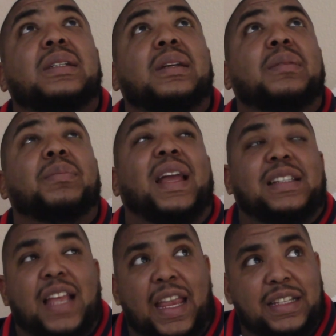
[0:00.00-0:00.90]
Mike
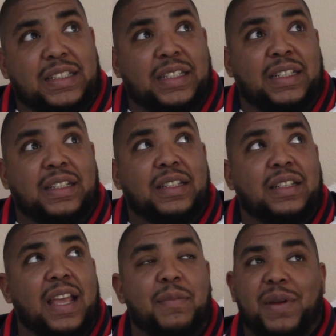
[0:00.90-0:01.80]
Tyson.
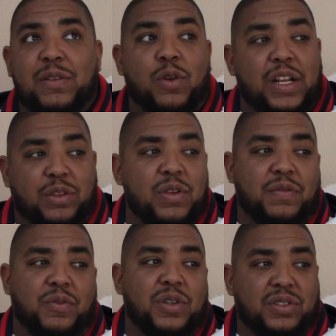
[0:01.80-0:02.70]
I probably wrote like 3 or
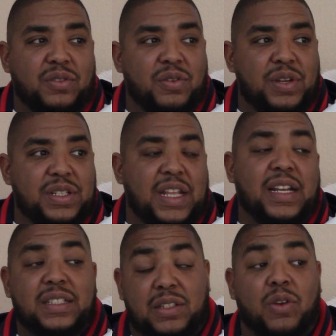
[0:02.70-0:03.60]
4 stories that I
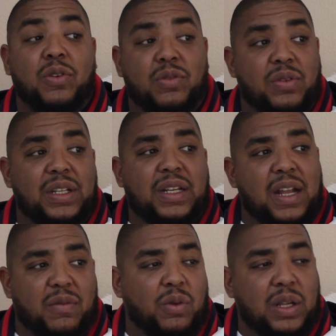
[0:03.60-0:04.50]
sold, and then
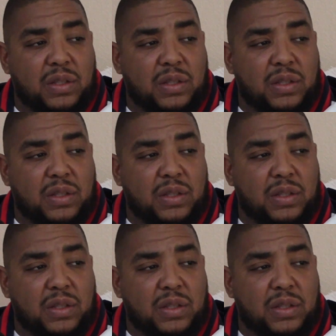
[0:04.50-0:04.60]
I wrote other